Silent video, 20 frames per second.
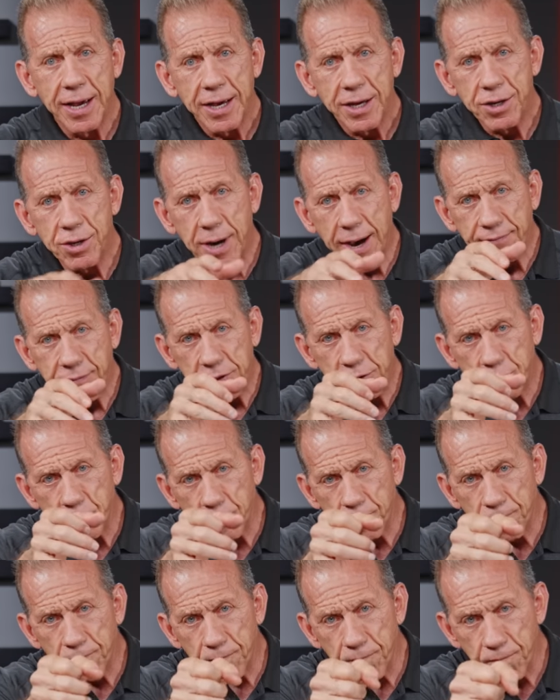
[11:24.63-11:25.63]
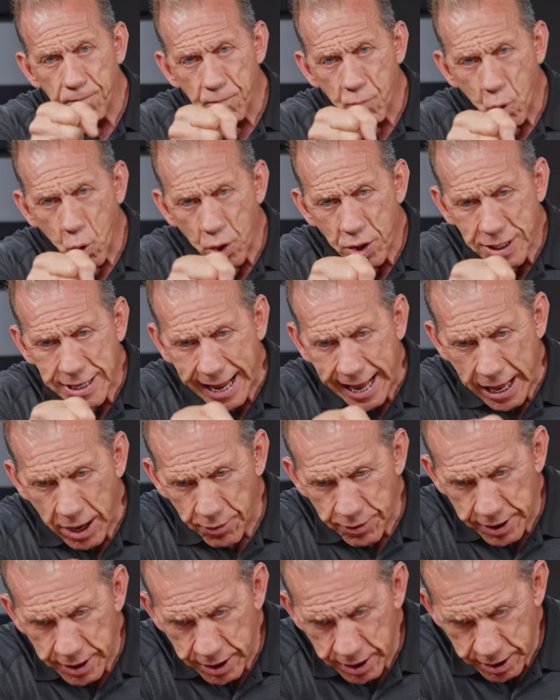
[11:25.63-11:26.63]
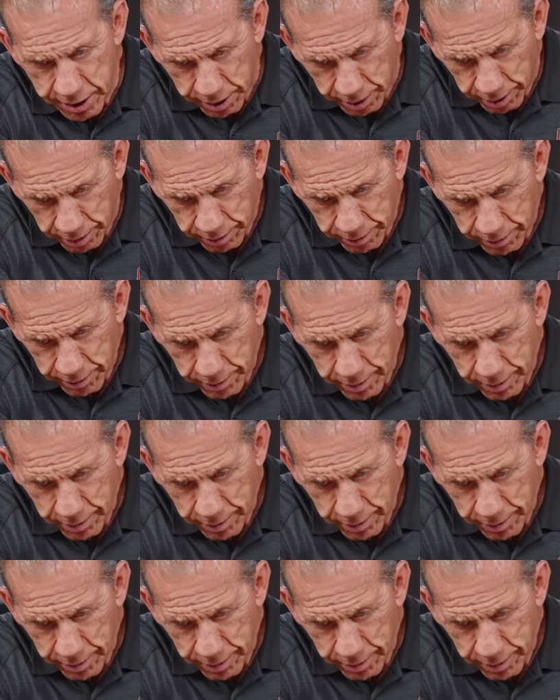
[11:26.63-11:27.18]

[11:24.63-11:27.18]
you have to shoot more downhill